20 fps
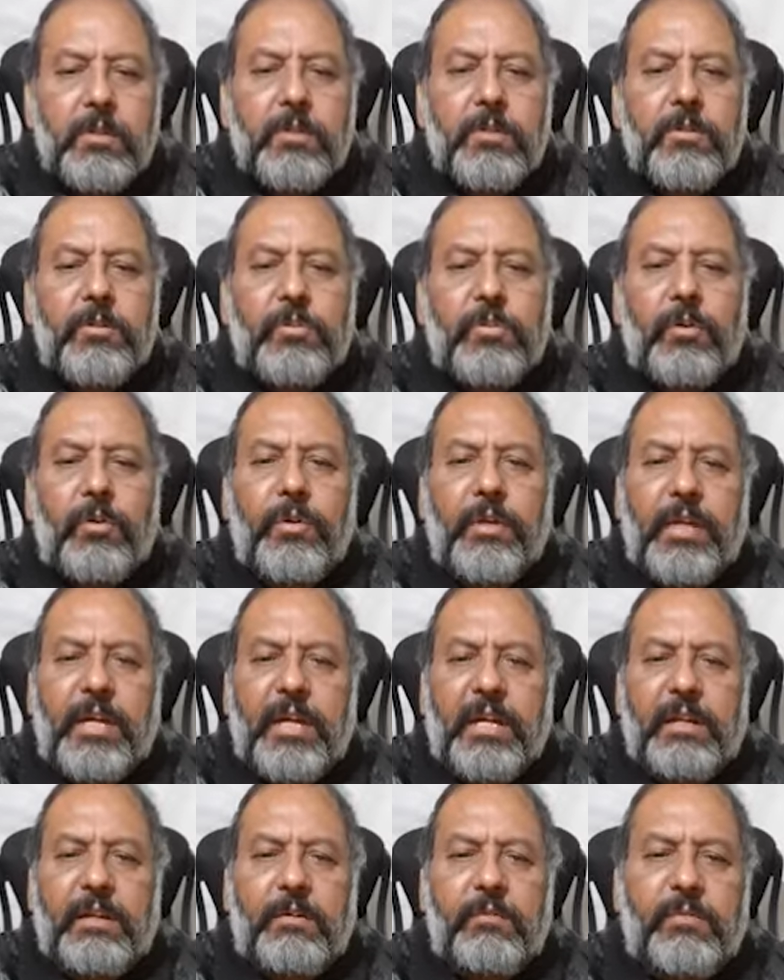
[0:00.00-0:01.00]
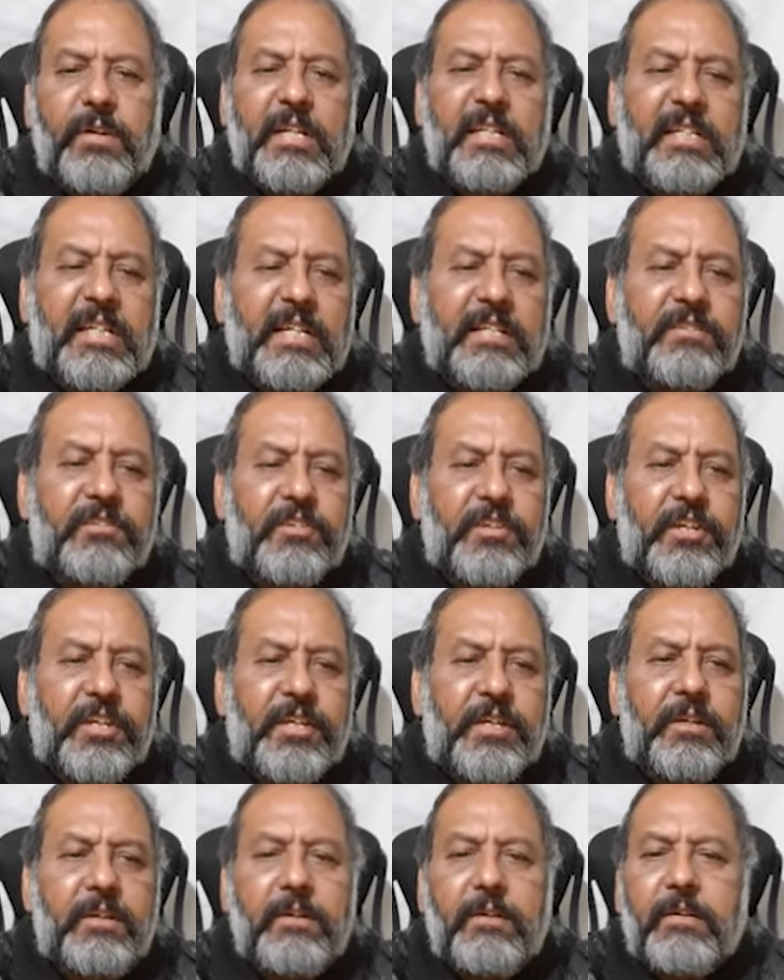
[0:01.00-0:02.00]
So here one can
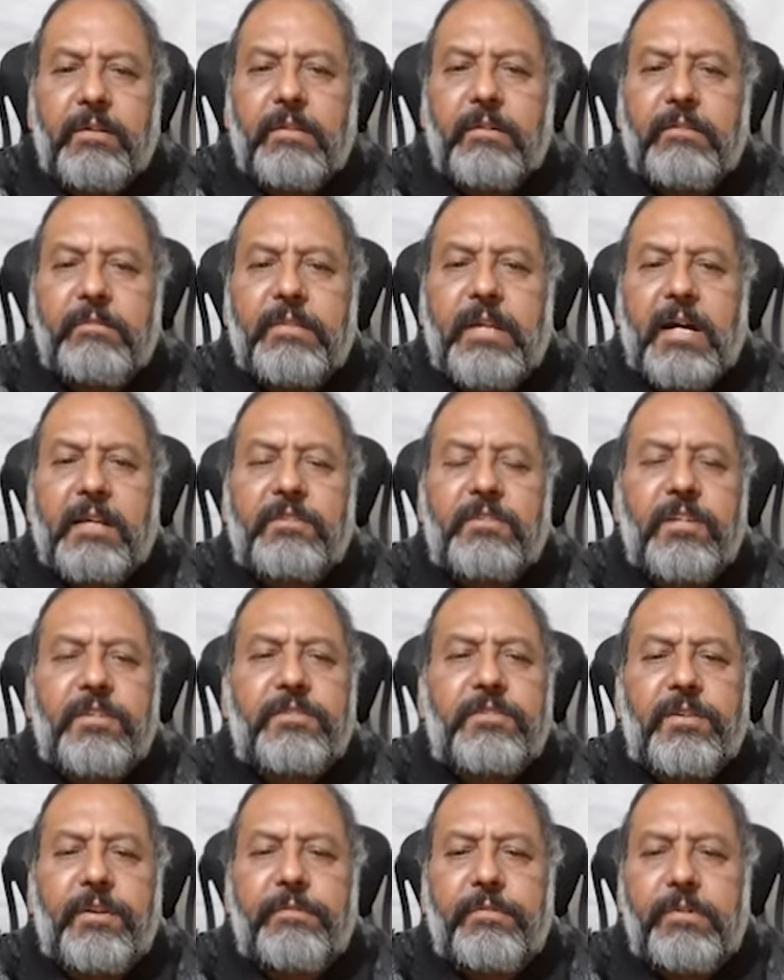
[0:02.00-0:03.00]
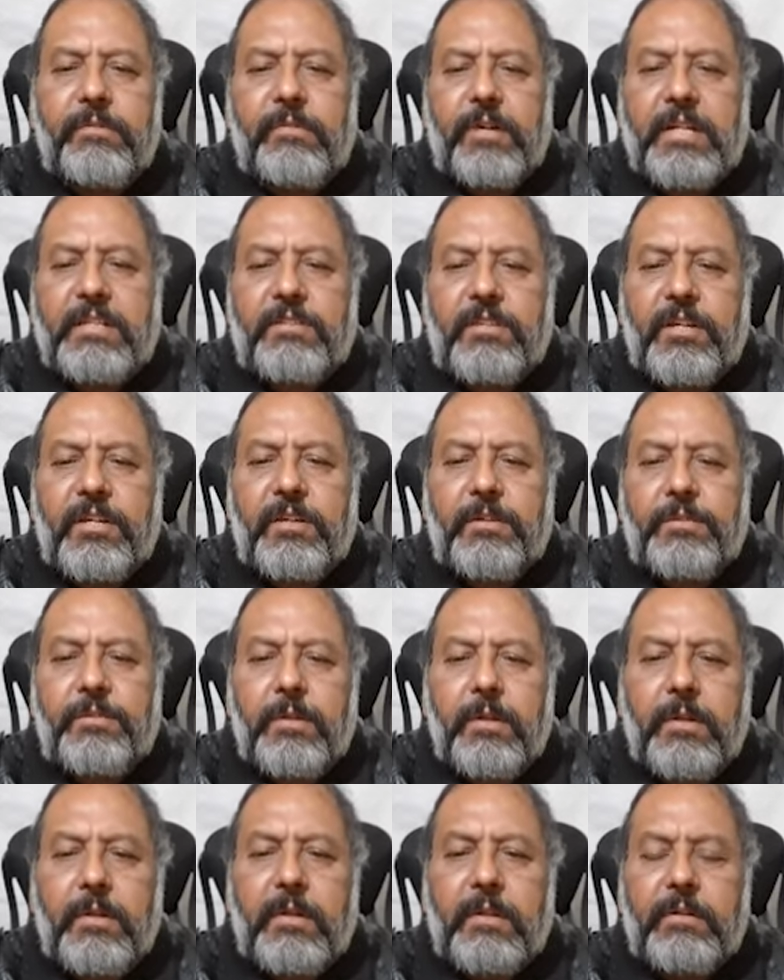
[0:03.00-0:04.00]
see the assistive devices,
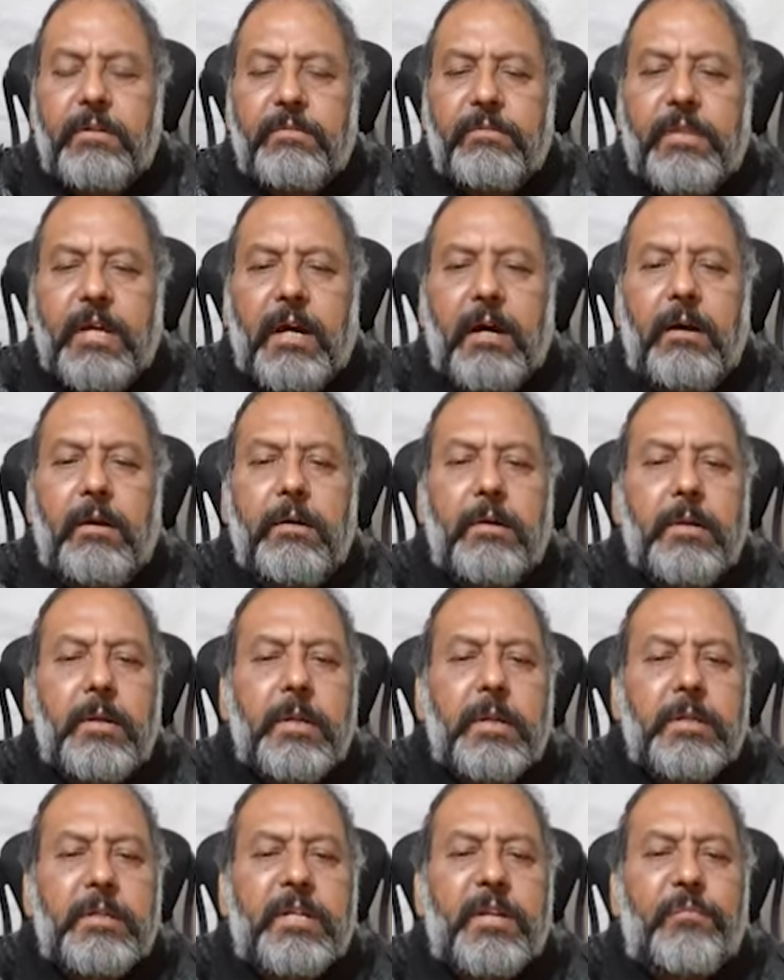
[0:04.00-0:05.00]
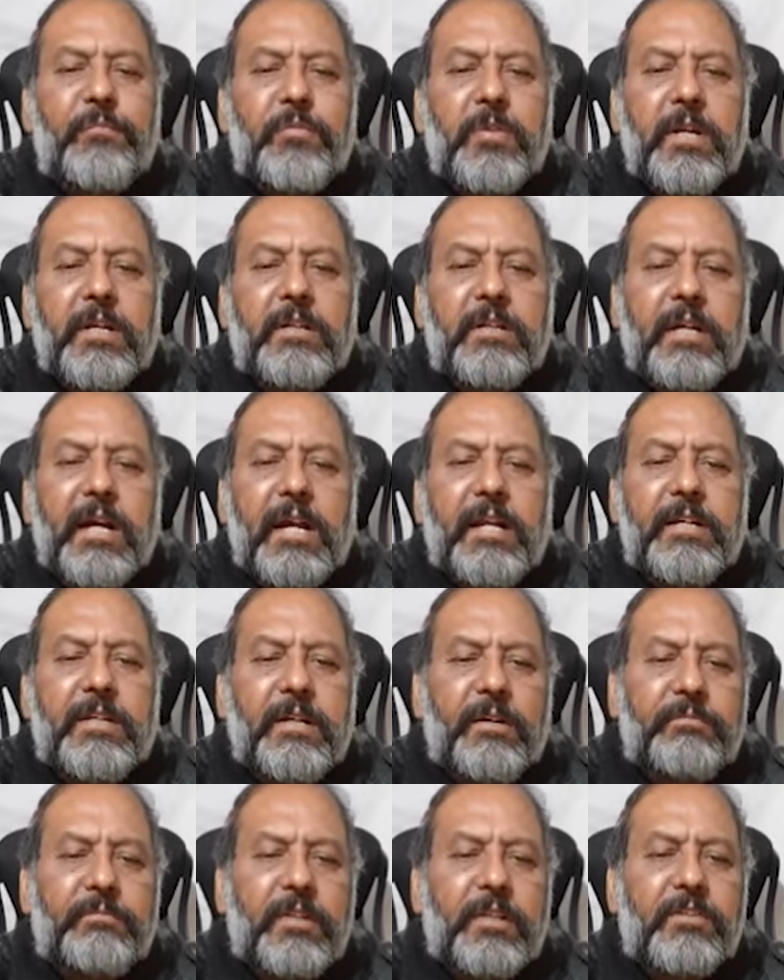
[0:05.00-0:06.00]
the different kind
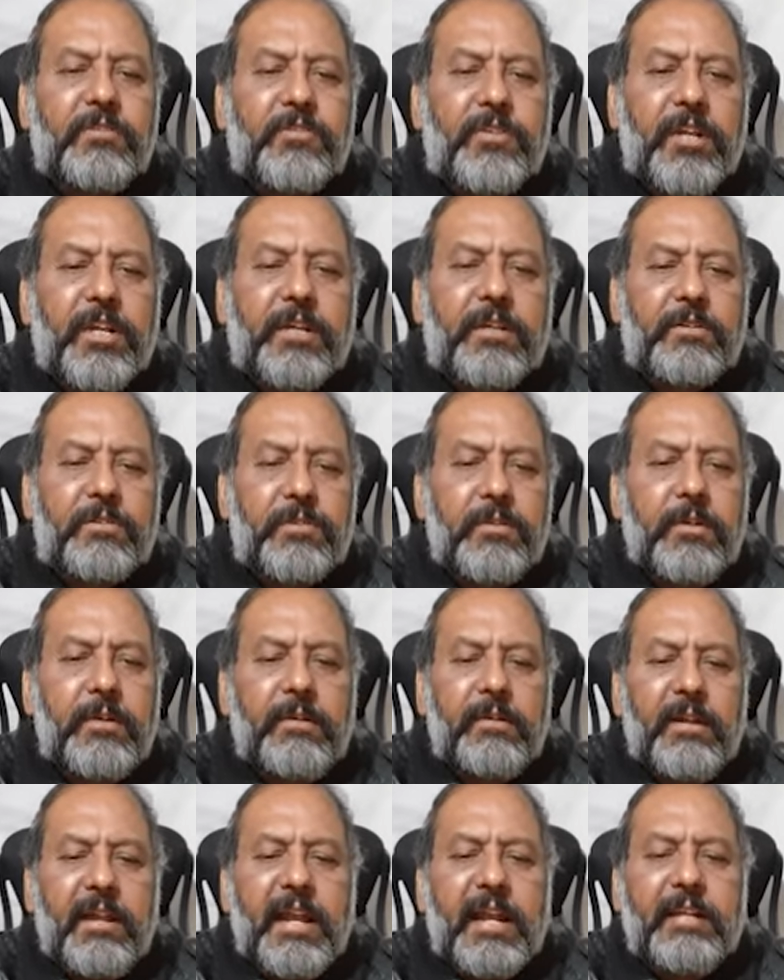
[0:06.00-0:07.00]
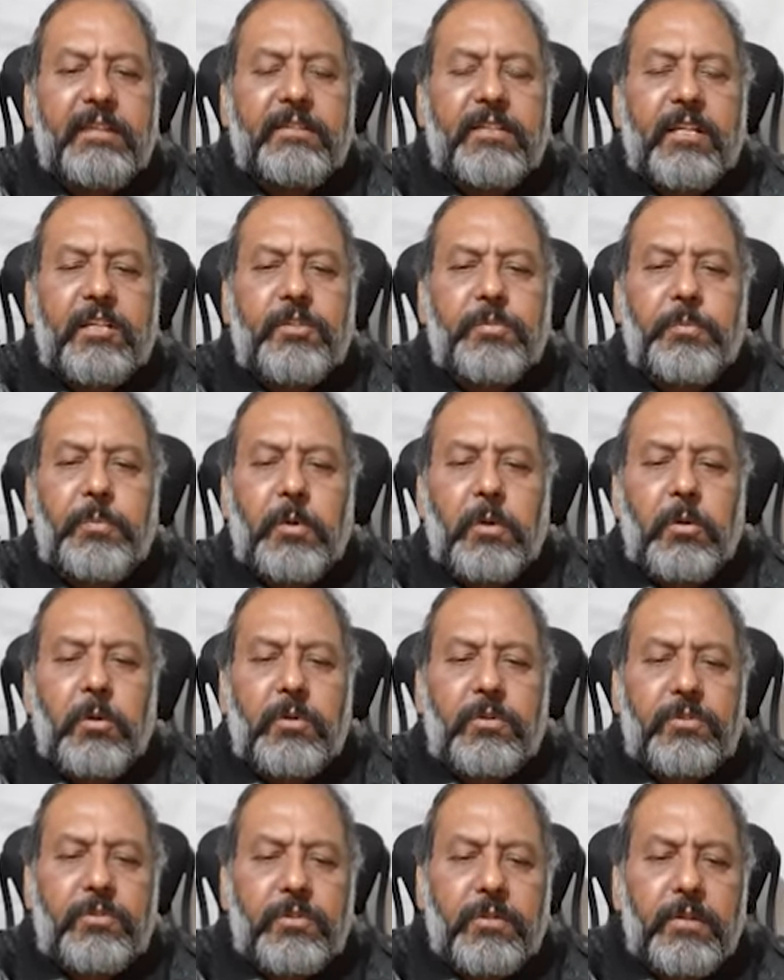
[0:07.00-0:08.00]
of the sticks and the
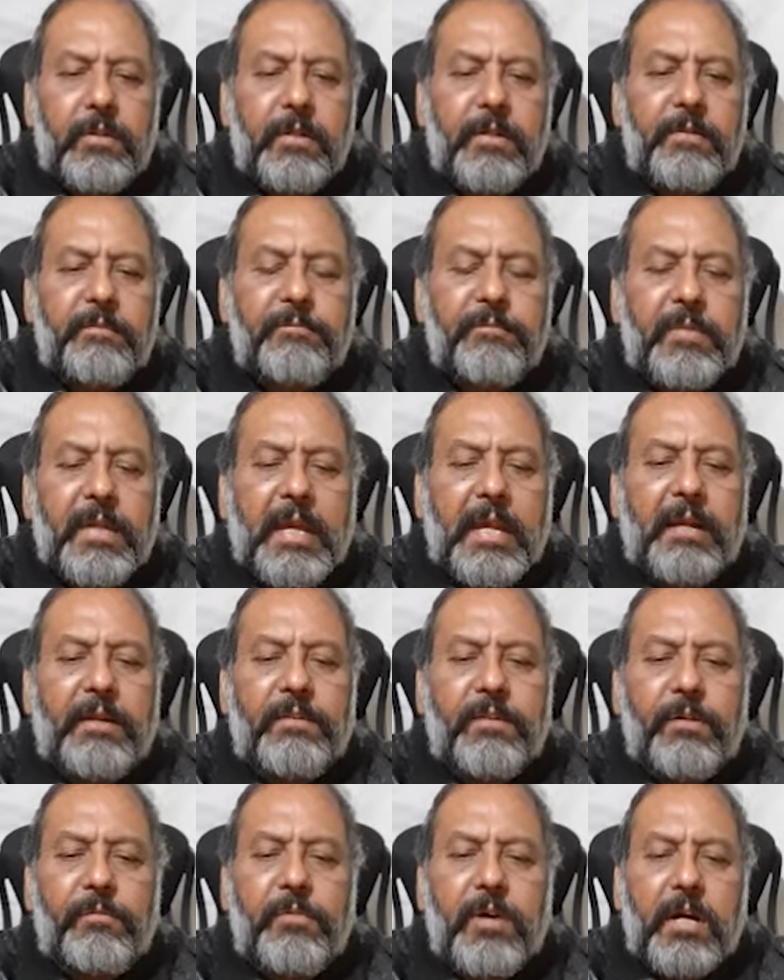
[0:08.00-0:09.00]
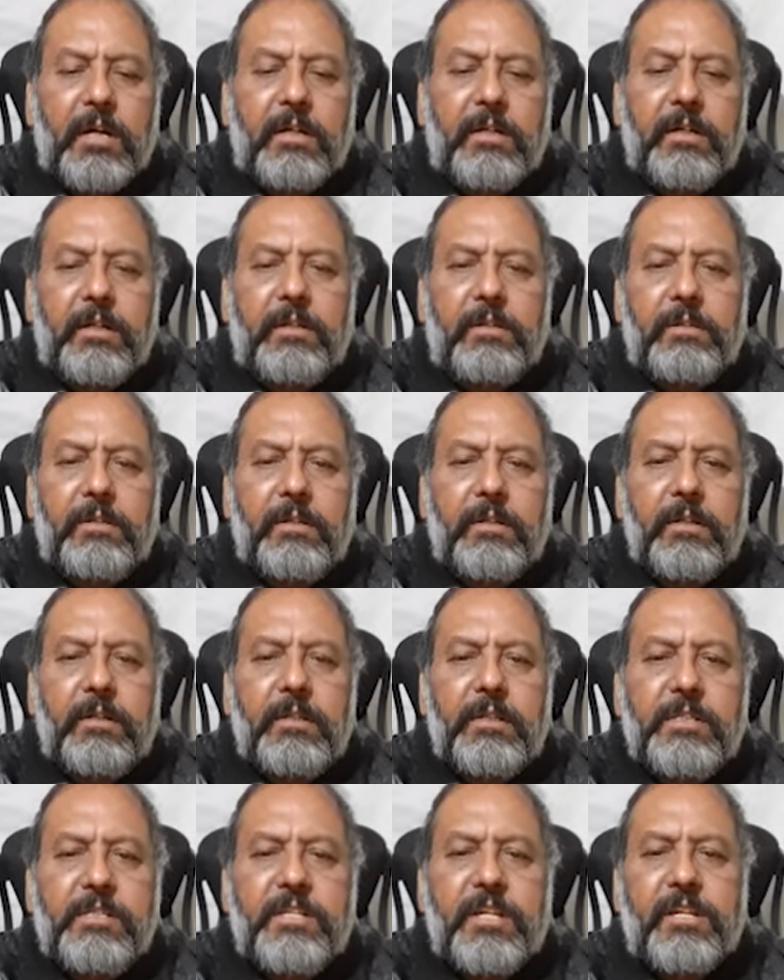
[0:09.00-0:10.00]
sports and the walker
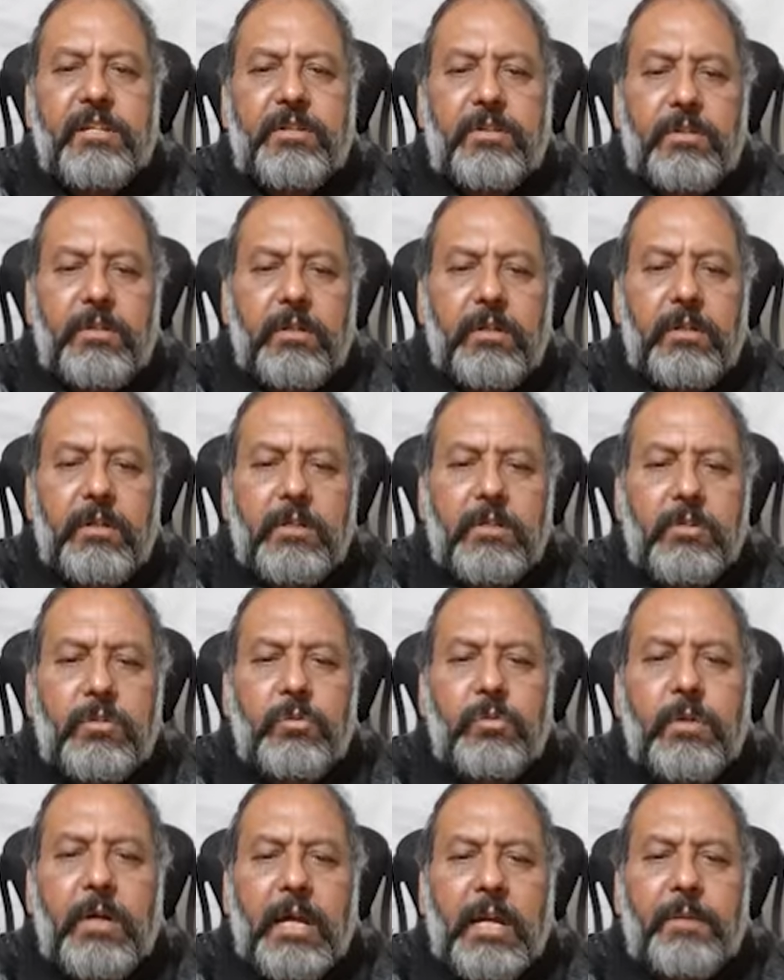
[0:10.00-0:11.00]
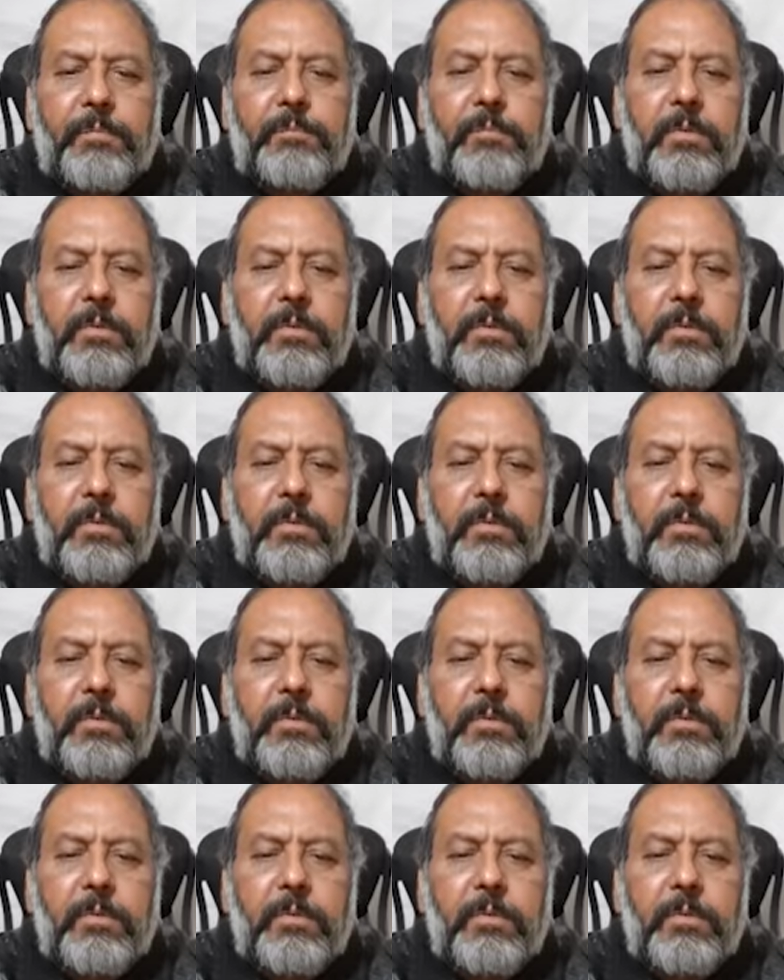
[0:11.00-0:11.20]
just to help